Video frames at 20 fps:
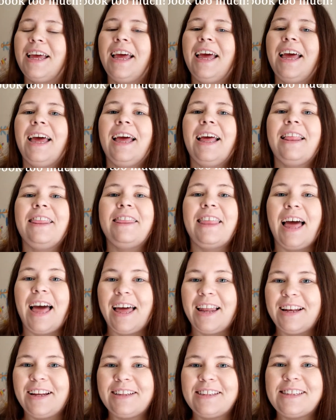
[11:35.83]
that
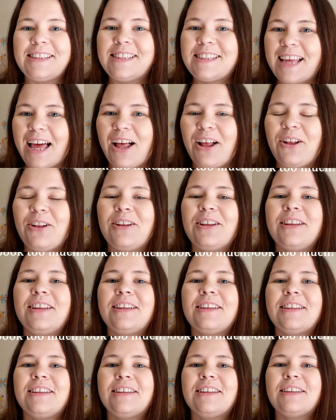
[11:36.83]
sell
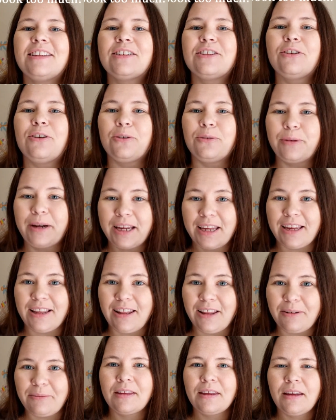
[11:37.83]

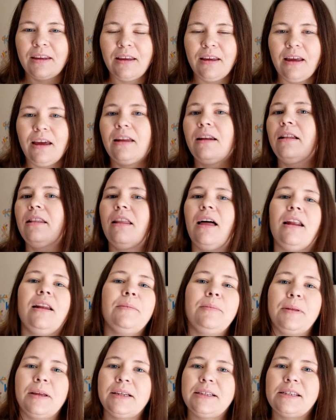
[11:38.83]
curriculum, and a lot of
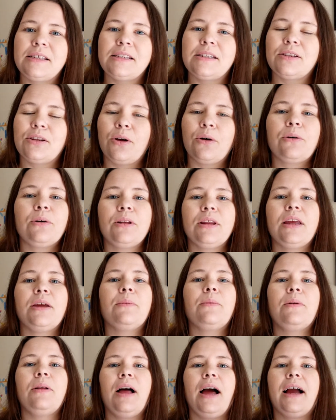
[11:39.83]
places locally
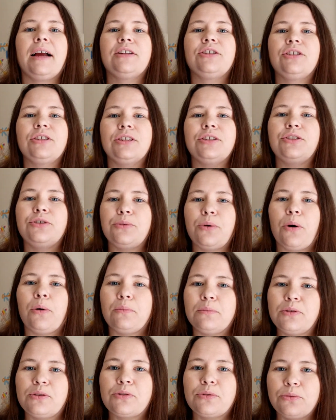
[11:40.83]
will actually do
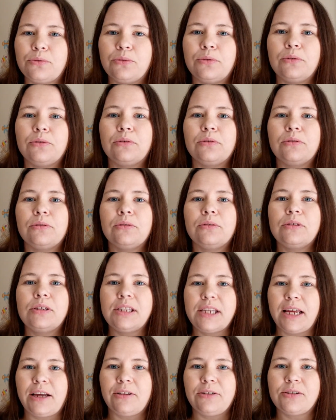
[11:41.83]
homeschool
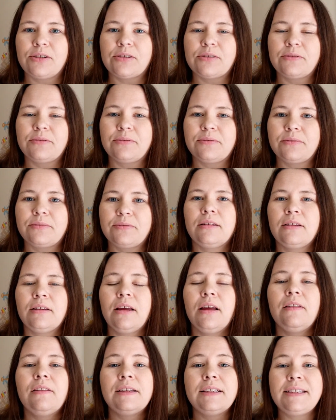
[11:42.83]
sales.
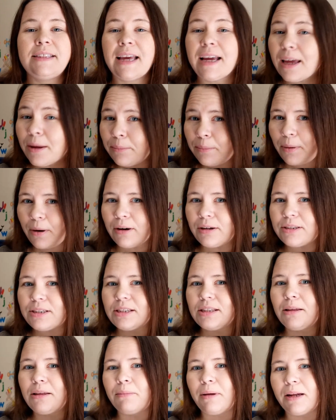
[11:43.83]
The second part to the
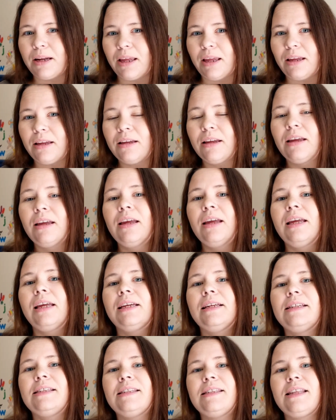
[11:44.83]
money
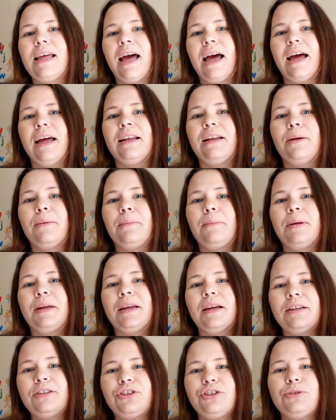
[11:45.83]
is that
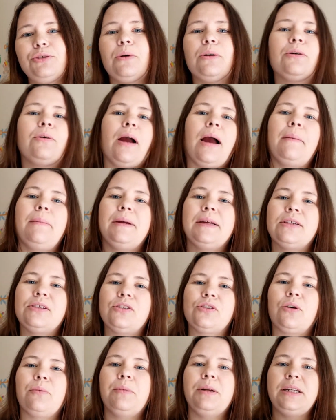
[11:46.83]
because you are grabbing so
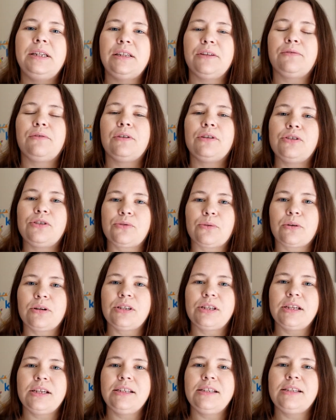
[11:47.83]
many different
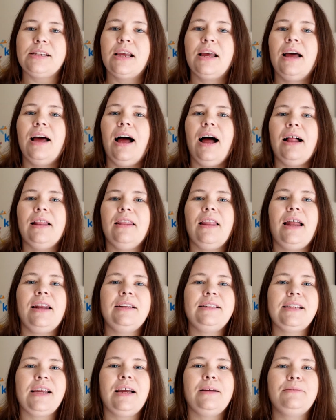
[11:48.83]
sources, a lot of
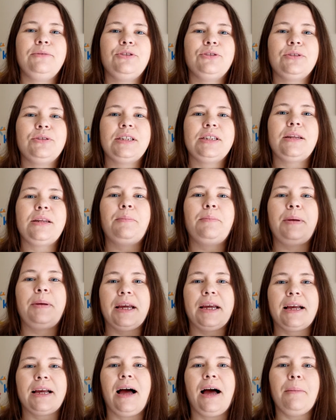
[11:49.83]
times you'll tend to pick
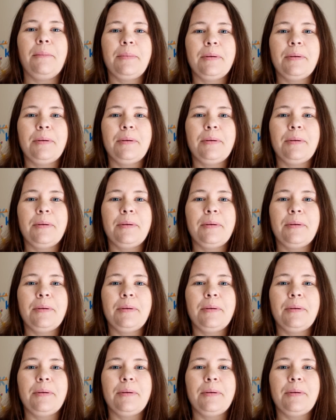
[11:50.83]
up